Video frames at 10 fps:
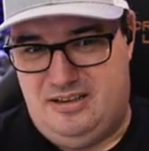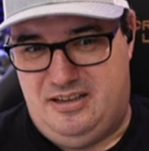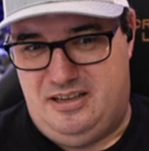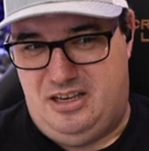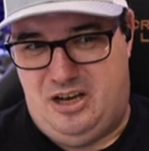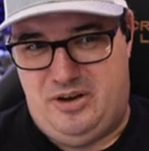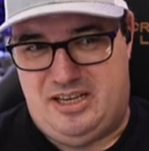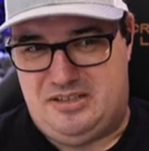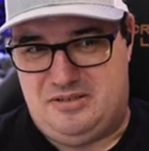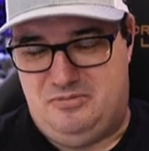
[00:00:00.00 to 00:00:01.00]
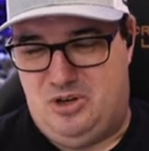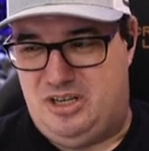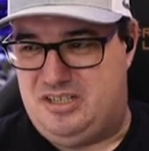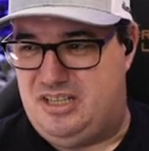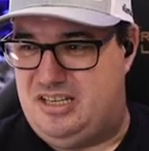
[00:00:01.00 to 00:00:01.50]
No, it doesn't work.
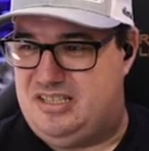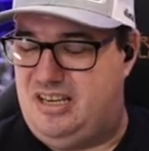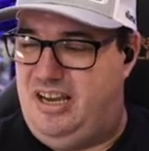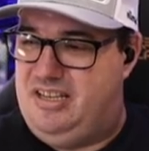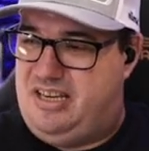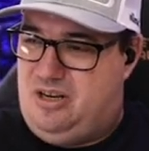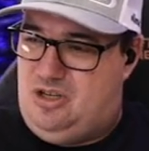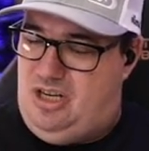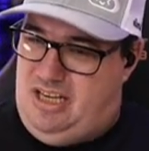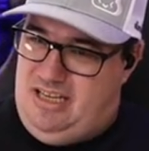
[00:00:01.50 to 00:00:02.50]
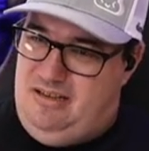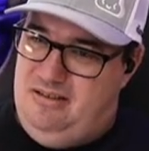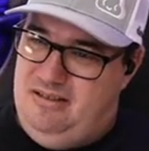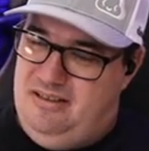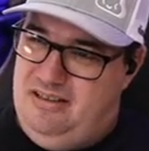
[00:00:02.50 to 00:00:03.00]
So it's actually...
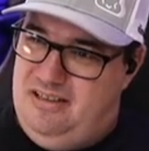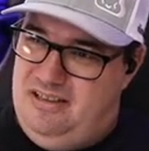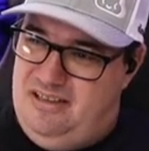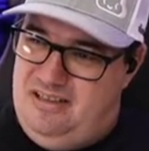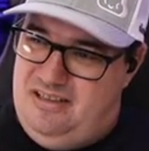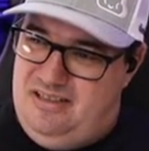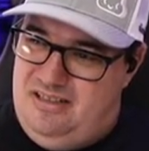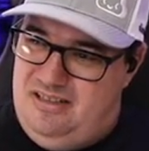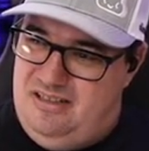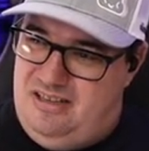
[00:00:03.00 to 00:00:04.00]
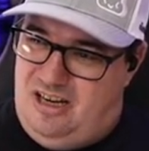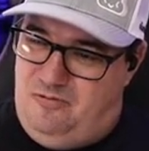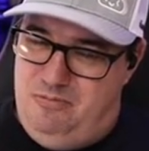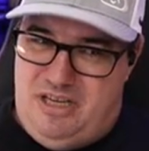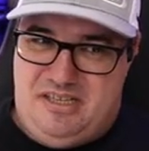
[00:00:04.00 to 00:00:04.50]
I've
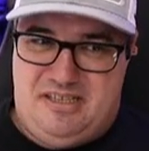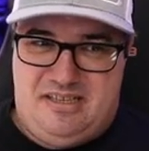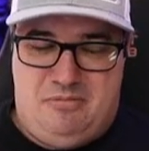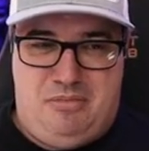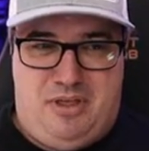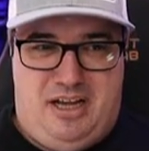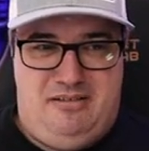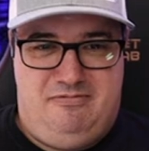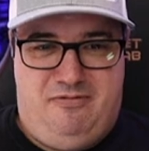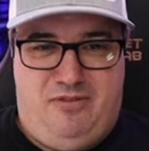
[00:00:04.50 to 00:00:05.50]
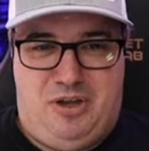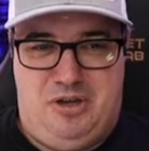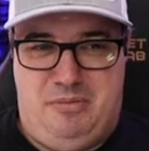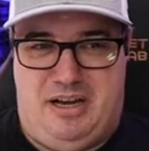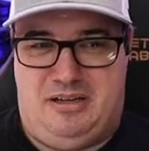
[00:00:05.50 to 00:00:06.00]
missed something
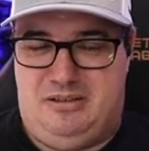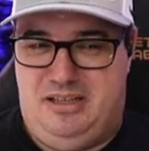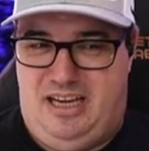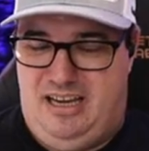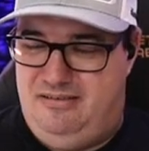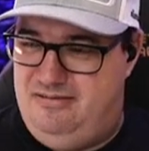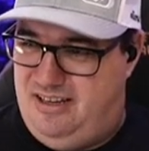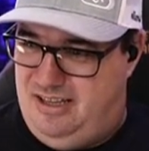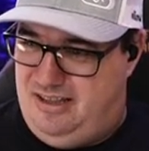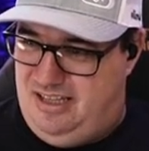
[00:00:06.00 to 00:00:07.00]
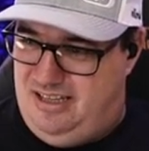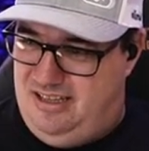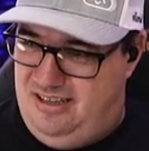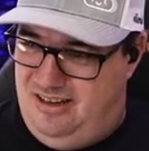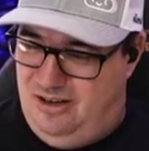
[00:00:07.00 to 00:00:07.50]
fundamental here, I
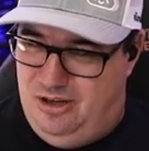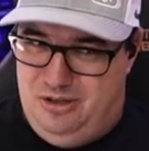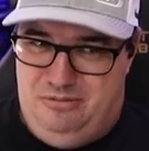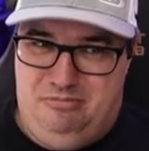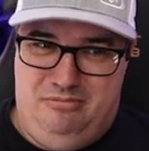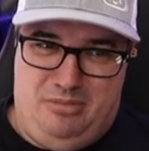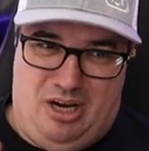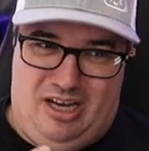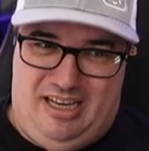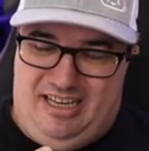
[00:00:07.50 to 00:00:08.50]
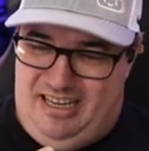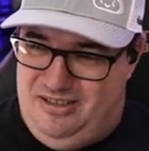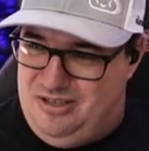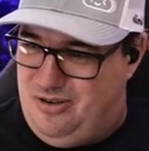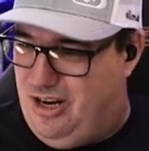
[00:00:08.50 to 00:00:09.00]
think, on my
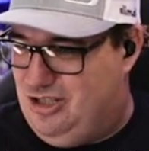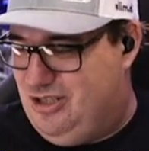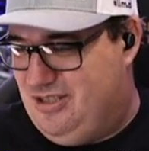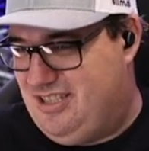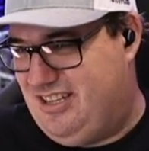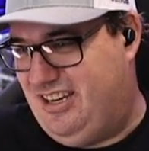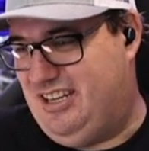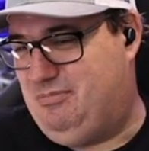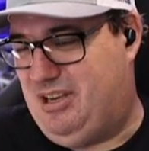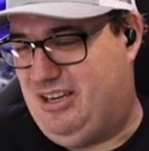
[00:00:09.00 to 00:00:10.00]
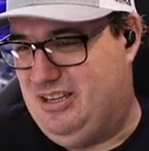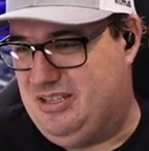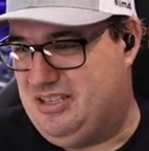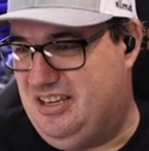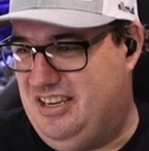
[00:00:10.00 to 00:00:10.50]
integration side,
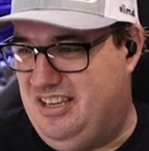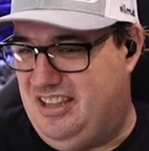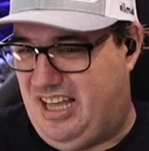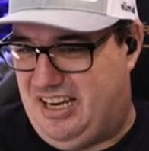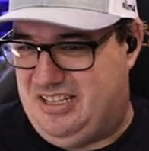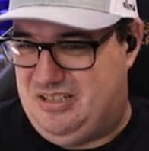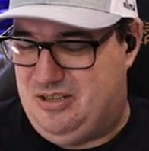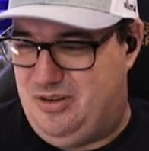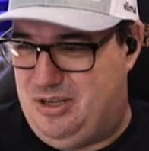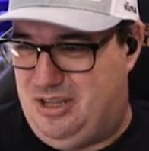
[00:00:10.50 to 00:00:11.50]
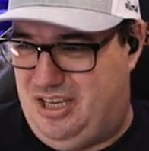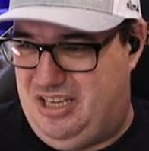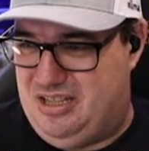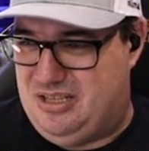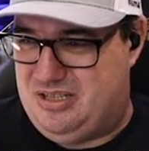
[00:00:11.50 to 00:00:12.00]
because that didn't do anything
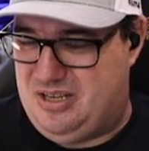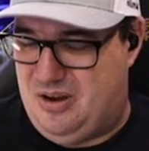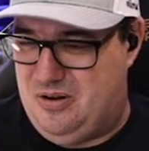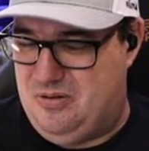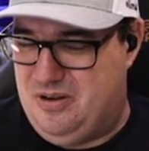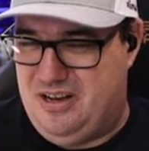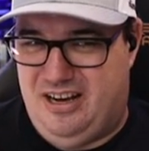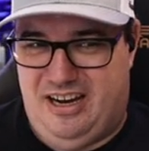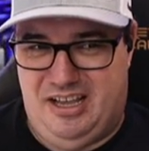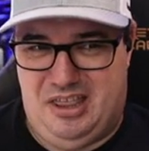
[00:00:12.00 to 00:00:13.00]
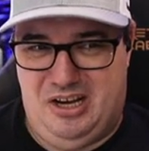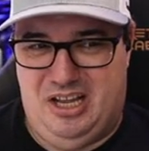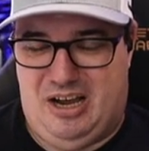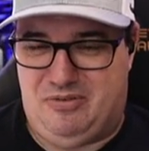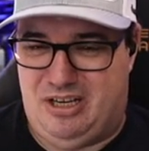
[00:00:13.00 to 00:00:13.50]
either. So I think I'll
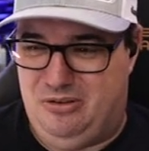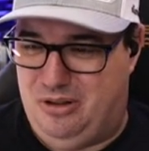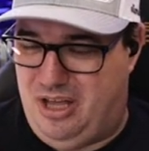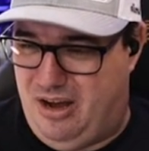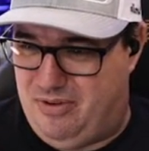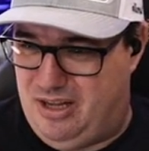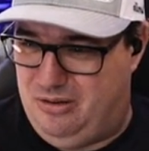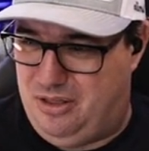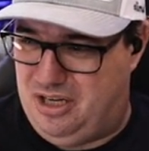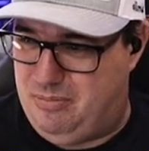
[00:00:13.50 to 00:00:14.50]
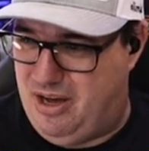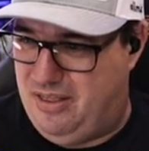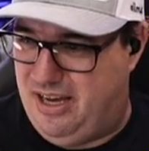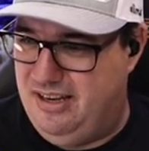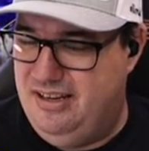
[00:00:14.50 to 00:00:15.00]
have to have a little think about
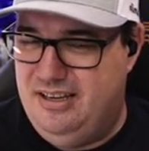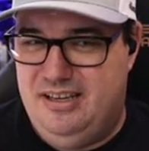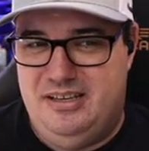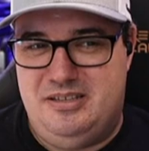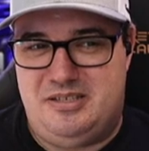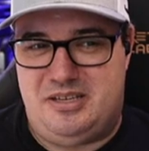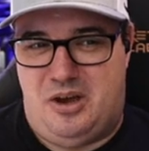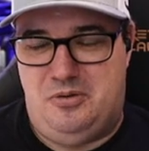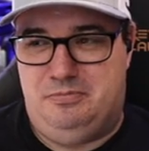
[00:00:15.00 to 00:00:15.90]
that. So